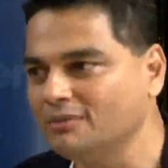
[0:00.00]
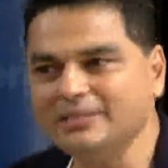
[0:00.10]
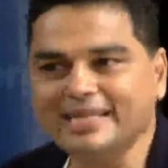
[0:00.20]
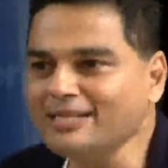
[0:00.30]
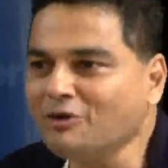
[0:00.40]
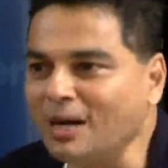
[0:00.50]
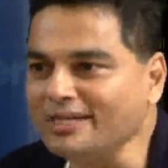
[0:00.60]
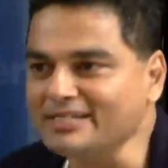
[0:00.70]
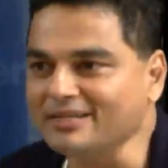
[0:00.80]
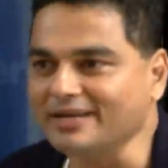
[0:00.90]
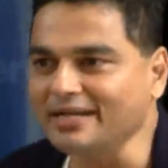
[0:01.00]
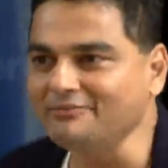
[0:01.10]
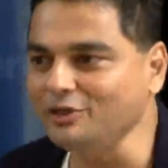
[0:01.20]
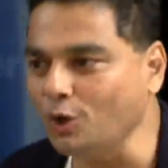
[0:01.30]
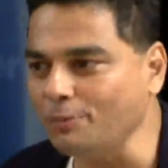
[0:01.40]
But that's how markets are,
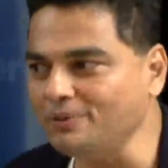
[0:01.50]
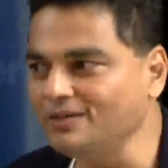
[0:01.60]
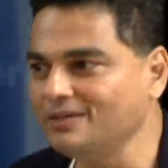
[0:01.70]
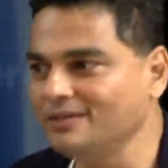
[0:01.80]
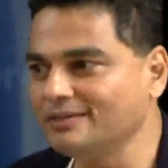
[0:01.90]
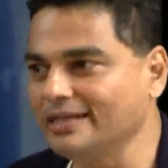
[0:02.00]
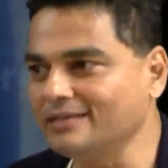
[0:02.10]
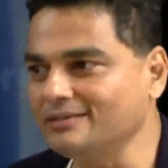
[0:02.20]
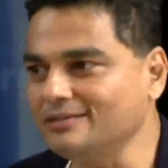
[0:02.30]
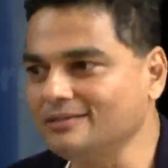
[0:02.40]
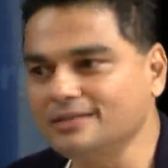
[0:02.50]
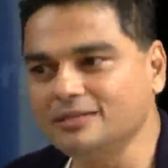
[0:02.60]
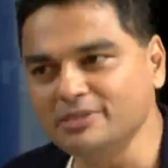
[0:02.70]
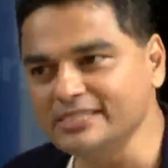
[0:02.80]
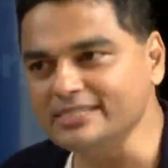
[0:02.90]
right? We hope that
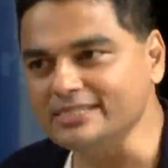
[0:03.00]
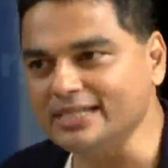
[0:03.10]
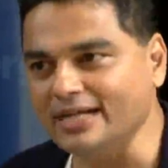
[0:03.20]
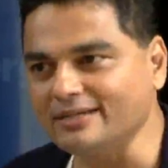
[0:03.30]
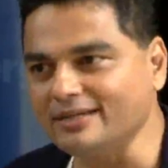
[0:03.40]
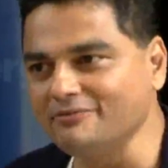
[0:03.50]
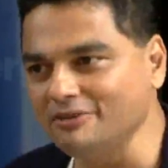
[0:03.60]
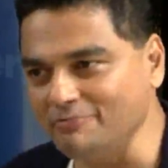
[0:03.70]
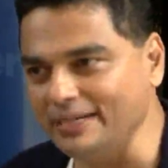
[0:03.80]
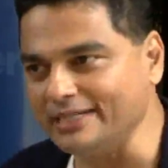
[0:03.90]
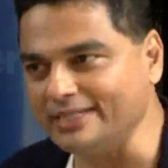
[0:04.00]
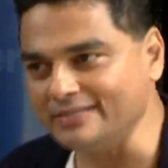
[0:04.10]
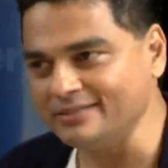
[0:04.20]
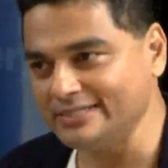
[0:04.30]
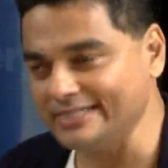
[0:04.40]
the businesses that we've bet
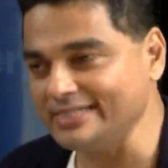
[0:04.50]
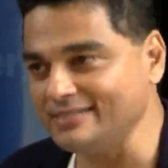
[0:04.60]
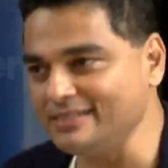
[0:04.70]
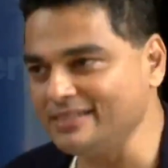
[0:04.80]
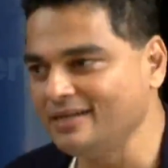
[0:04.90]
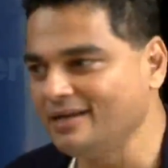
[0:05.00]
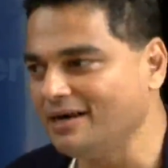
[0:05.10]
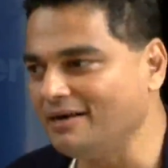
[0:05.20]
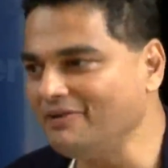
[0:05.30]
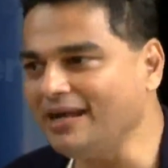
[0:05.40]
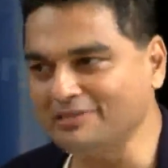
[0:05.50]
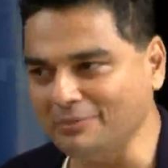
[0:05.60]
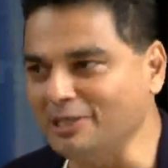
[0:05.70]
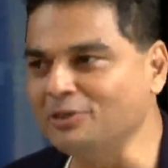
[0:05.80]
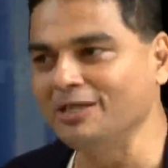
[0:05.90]
at Sixth Sense will have the
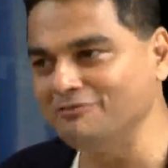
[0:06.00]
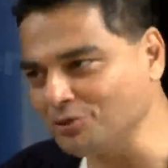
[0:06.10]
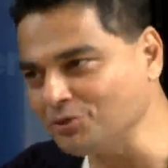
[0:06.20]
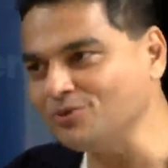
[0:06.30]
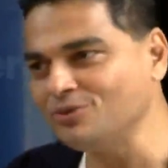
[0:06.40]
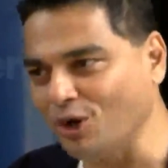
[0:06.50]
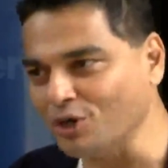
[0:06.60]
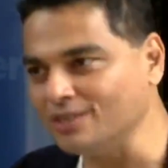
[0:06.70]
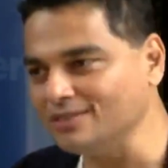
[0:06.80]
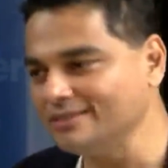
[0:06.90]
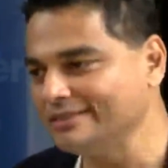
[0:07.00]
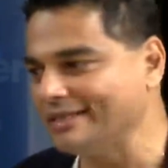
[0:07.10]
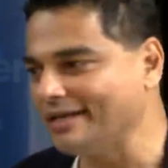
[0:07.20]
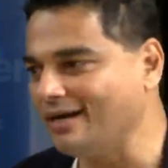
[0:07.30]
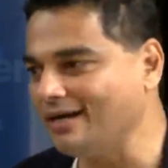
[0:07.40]
ability to live through longer.
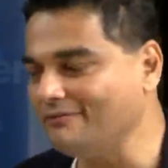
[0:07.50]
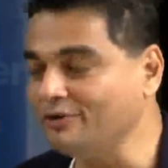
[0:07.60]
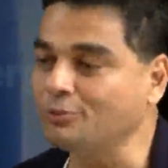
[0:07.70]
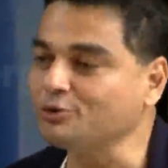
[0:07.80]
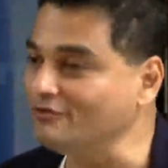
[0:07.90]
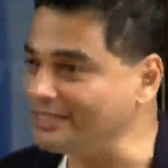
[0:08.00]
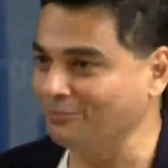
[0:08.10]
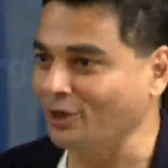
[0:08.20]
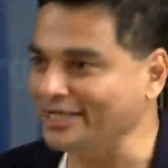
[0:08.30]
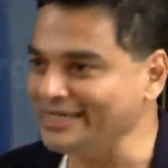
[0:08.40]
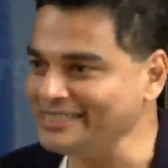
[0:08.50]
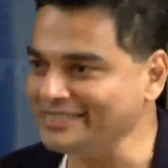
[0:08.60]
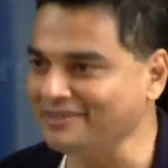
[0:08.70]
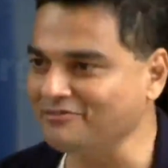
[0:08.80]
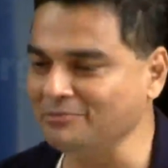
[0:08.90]
We hope to obviously
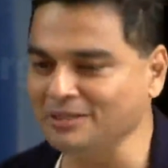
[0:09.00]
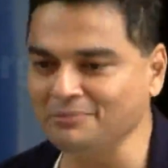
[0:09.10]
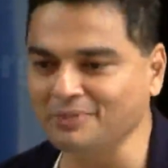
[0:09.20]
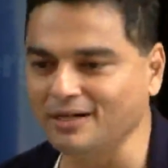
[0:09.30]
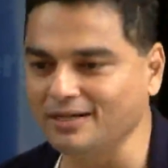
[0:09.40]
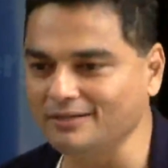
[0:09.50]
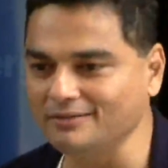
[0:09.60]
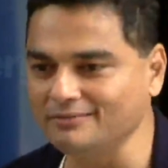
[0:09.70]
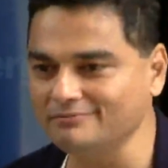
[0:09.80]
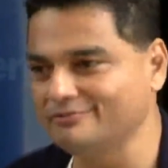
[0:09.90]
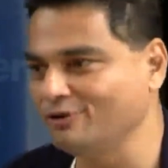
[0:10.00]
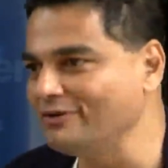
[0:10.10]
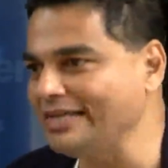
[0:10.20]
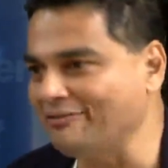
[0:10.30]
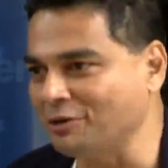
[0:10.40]
monetize from them. We
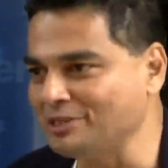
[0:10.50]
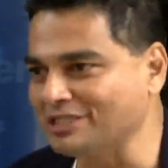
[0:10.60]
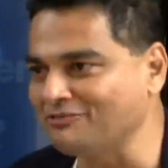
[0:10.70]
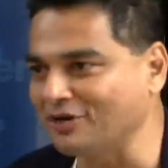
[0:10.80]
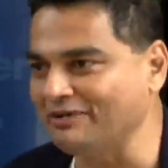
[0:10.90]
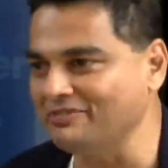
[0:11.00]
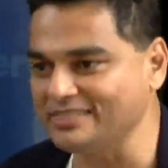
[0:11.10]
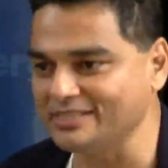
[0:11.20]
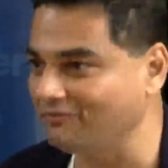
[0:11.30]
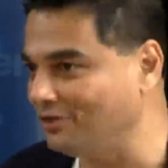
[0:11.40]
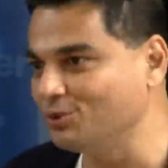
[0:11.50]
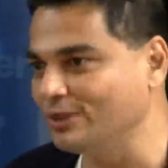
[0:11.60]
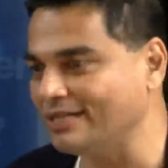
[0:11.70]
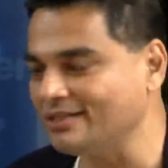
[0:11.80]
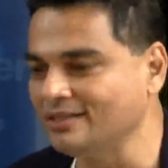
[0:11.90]
obviously have an objective for our investors, and we'll do
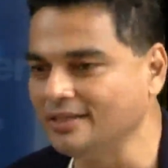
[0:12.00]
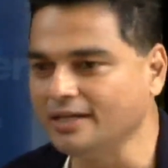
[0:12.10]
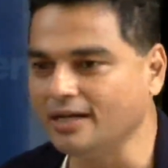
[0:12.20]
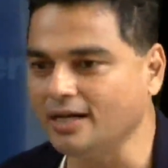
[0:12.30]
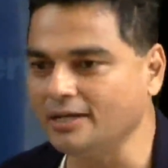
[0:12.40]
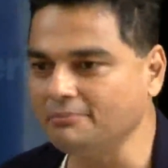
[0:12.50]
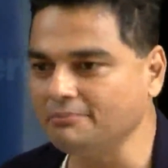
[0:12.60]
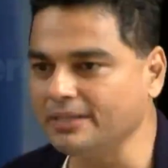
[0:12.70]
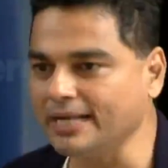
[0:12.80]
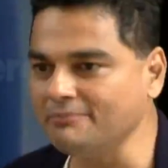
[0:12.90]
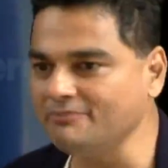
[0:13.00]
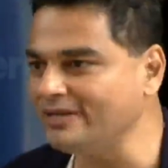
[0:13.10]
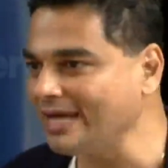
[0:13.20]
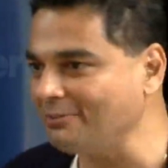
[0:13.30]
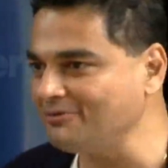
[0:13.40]
that. But I'm
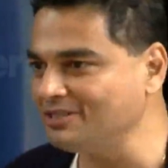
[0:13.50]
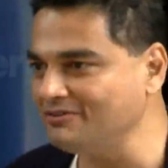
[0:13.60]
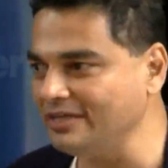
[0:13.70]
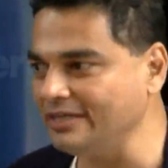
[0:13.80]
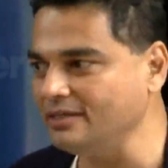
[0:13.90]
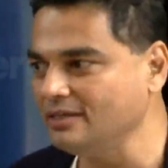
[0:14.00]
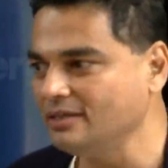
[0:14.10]
very happy with the way